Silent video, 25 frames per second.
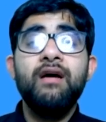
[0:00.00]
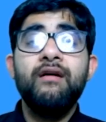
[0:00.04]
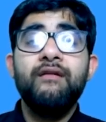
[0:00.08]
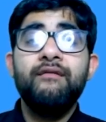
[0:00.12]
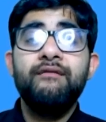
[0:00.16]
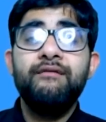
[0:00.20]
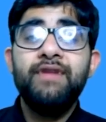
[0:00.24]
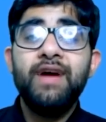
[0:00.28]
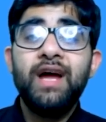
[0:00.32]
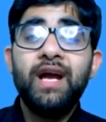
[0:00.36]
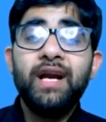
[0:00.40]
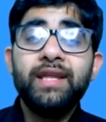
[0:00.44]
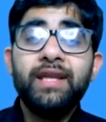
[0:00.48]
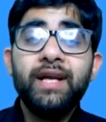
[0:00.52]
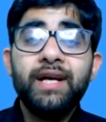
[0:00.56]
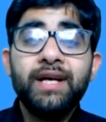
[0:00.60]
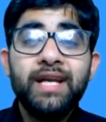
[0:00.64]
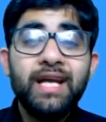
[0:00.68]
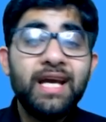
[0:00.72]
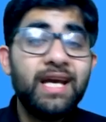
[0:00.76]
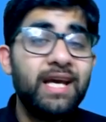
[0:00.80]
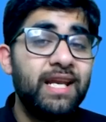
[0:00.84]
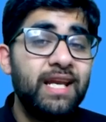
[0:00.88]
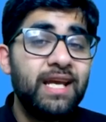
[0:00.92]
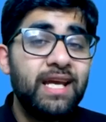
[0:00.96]
Where the
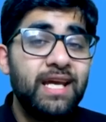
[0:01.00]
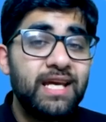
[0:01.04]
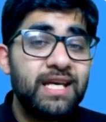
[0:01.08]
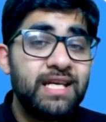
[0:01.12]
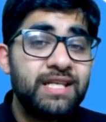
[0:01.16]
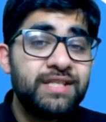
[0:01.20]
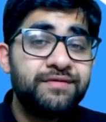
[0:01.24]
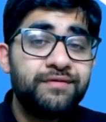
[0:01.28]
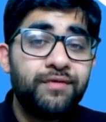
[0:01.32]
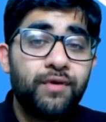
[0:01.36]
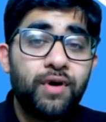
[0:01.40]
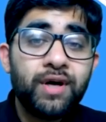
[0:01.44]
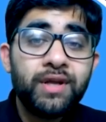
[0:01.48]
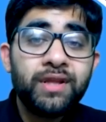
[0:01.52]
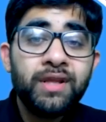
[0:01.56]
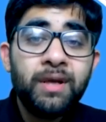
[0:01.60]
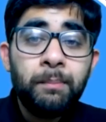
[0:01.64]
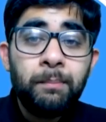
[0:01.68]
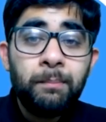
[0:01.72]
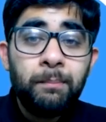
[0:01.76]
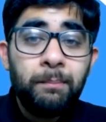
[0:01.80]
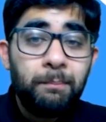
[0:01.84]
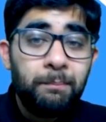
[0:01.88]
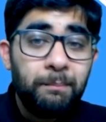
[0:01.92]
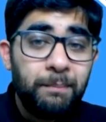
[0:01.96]
decree is for the
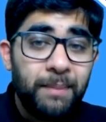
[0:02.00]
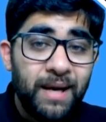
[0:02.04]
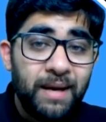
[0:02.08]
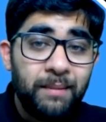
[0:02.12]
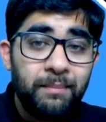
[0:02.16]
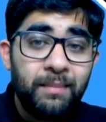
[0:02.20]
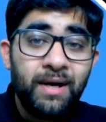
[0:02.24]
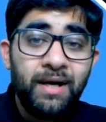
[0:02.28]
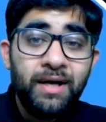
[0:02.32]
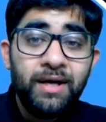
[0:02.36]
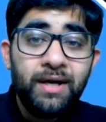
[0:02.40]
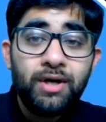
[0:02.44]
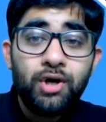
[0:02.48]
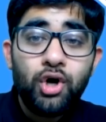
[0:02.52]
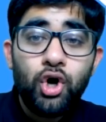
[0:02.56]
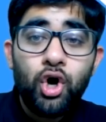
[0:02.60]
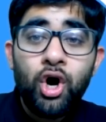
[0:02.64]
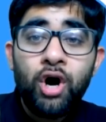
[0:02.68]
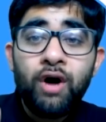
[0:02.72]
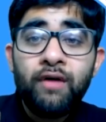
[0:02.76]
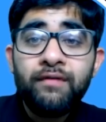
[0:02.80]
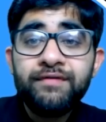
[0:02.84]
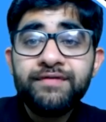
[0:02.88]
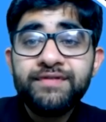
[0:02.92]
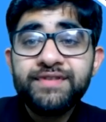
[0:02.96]
payment
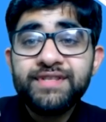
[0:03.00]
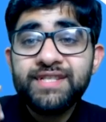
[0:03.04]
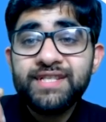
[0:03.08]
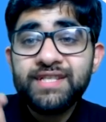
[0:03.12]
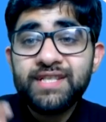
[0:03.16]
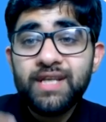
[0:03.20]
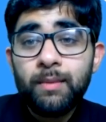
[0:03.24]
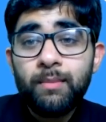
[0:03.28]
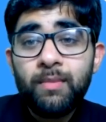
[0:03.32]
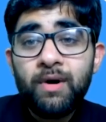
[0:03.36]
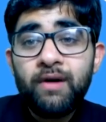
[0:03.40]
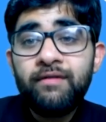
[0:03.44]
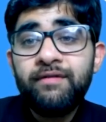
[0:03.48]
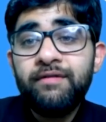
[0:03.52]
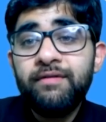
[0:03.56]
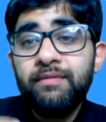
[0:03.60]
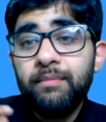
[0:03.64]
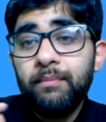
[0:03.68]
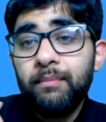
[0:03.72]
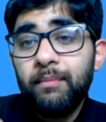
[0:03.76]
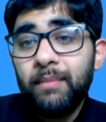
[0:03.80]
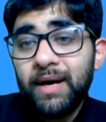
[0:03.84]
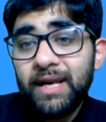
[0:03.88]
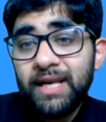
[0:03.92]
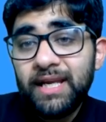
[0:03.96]
of sum of
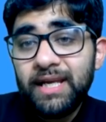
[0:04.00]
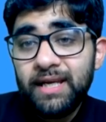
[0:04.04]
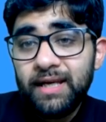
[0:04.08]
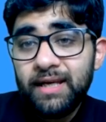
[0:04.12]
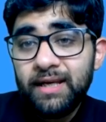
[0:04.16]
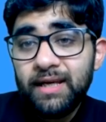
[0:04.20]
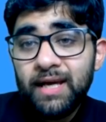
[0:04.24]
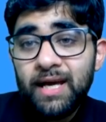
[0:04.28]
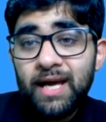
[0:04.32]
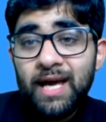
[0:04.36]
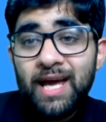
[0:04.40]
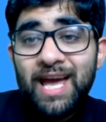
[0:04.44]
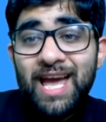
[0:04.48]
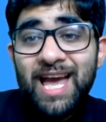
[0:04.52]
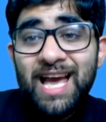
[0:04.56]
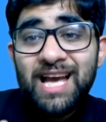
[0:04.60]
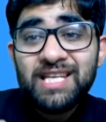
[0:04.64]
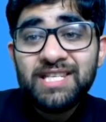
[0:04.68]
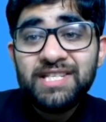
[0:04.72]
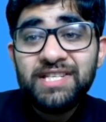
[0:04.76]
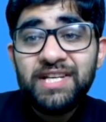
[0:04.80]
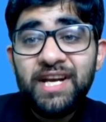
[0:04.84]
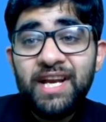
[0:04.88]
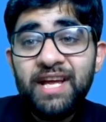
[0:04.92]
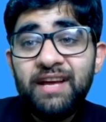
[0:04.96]
money
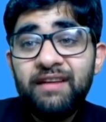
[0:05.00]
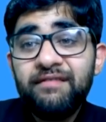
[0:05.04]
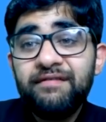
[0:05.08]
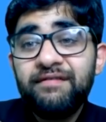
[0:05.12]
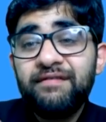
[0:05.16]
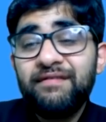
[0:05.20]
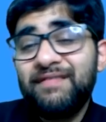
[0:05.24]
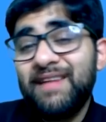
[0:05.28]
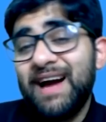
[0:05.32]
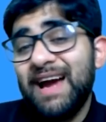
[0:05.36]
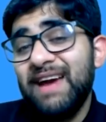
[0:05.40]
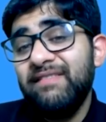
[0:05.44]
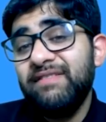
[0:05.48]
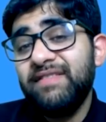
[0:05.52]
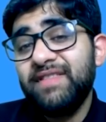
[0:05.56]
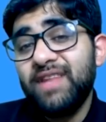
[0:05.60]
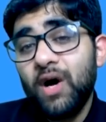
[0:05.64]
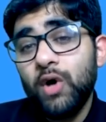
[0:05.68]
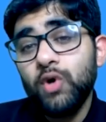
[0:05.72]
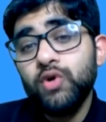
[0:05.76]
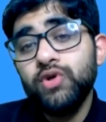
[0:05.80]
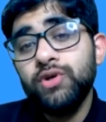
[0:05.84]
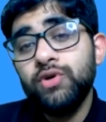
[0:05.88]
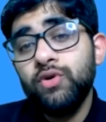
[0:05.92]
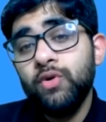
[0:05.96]
exceeding
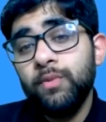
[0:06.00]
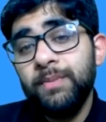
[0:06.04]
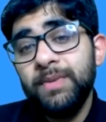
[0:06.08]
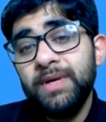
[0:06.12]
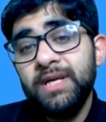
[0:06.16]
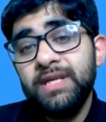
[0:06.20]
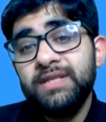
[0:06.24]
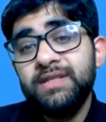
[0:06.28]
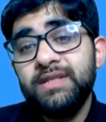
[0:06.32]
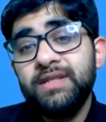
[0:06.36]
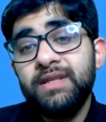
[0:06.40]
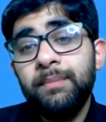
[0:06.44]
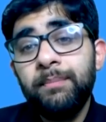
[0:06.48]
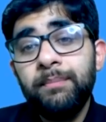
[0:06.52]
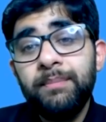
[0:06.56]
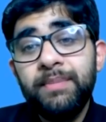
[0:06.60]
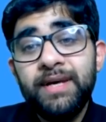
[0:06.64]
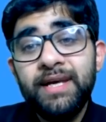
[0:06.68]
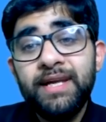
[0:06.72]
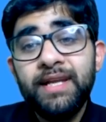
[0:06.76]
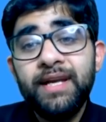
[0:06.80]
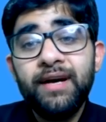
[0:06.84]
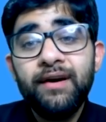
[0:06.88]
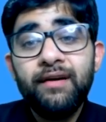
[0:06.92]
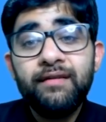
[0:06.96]
5,000 rupees, the
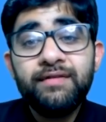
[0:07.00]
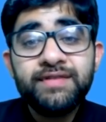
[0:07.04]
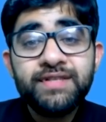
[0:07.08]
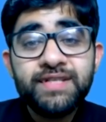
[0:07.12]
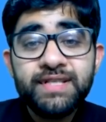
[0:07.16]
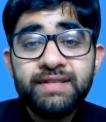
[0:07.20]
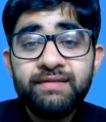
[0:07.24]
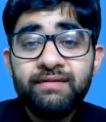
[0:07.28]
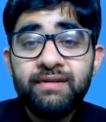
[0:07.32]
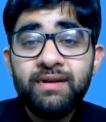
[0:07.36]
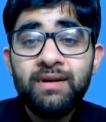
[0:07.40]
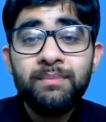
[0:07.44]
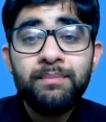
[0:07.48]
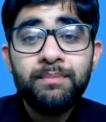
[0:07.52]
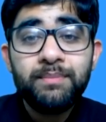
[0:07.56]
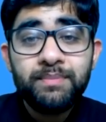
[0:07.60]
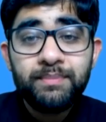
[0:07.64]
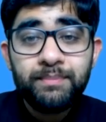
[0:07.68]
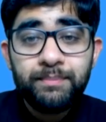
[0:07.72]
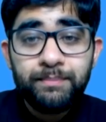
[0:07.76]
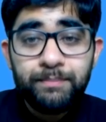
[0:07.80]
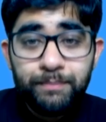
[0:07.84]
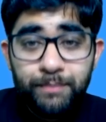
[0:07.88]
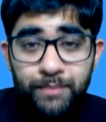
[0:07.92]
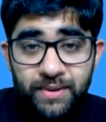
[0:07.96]
period of civil
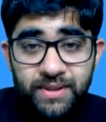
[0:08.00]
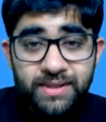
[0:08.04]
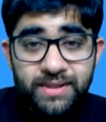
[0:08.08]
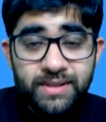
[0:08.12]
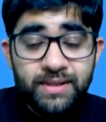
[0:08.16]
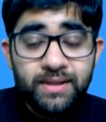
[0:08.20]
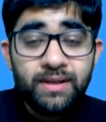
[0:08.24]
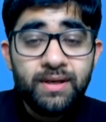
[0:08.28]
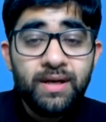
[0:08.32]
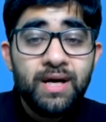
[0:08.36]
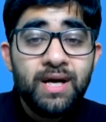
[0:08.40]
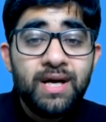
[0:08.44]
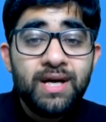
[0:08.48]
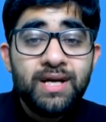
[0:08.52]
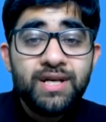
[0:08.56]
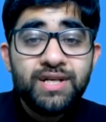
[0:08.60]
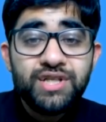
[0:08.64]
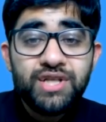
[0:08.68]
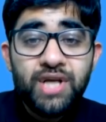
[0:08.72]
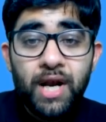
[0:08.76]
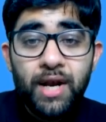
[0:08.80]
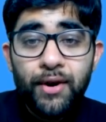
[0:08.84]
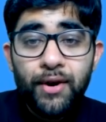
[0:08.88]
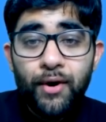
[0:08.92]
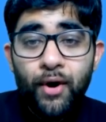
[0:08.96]
prison
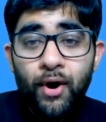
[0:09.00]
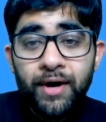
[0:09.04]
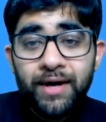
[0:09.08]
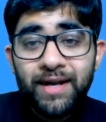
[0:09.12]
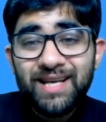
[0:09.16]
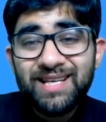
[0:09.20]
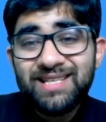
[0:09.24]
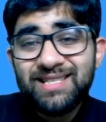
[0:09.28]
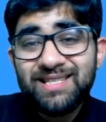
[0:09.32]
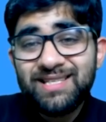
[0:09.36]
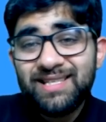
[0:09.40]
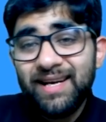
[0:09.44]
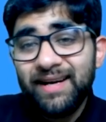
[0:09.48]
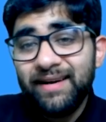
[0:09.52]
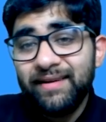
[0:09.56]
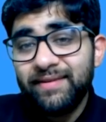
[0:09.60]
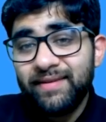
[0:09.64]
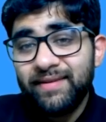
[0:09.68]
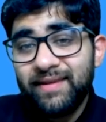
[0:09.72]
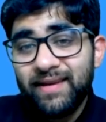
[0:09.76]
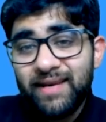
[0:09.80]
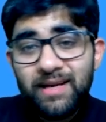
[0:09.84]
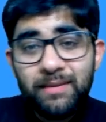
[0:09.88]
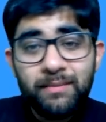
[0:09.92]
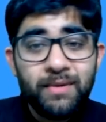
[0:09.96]
shall not exceed
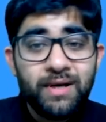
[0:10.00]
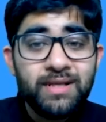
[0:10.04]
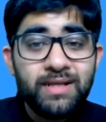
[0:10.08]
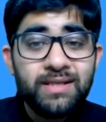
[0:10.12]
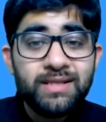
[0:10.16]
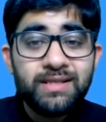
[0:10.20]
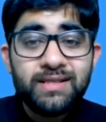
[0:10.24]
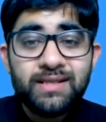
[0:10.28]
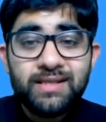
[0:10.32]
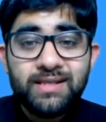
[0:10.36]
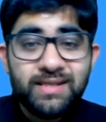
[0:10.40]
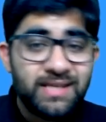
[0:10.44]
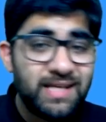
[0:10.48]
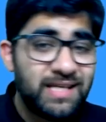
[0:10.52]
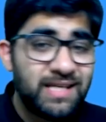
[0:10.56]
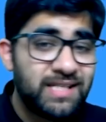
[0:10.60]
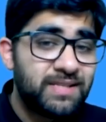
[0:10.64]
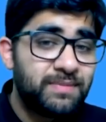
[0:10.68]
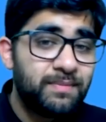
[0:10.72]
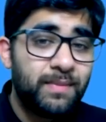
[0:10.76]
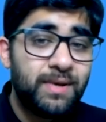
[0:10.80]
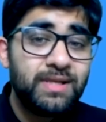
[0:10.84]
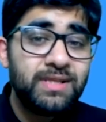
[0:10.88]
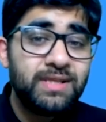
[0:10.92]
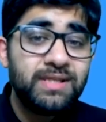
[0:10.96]
3 months, 6
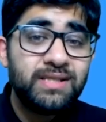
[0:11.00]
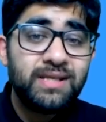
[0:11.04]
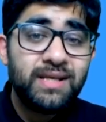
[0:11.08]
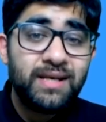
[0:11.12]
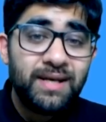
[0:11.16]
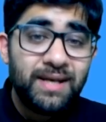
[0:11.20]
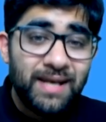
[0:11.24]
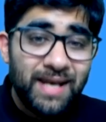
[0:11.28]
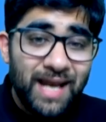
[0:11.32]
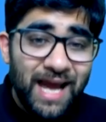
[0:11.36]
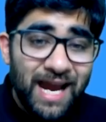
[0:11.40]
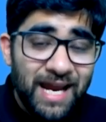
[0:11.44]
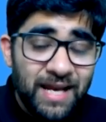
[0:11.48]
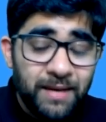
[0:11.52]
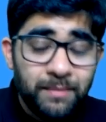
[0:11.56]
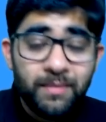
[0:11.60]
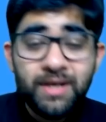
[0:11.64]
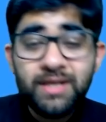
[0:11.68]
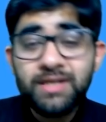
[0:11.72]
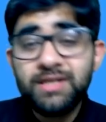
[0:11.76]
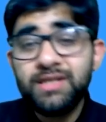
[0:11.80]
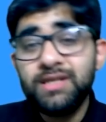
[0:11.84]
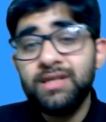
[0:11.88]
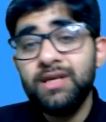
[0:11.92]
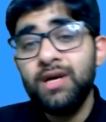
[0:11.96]
months, 9
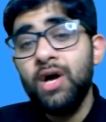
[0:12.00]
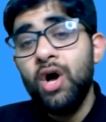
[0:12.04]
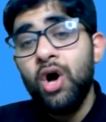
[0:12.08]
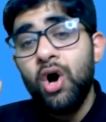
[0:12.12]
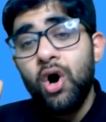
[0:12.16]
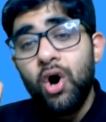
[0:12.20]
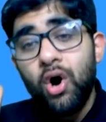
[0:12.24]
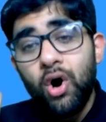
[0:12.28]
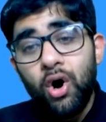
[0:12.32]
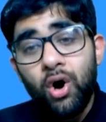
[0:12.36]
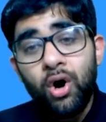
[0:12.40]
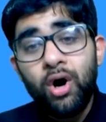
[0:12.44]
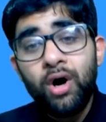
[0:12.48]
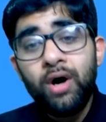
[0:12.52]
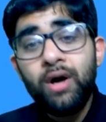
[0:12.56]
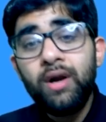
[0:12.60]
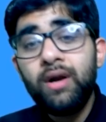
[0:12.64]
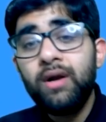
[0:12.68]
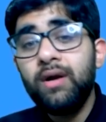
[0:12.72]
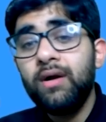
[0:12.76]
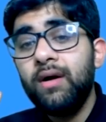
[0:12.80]
months, or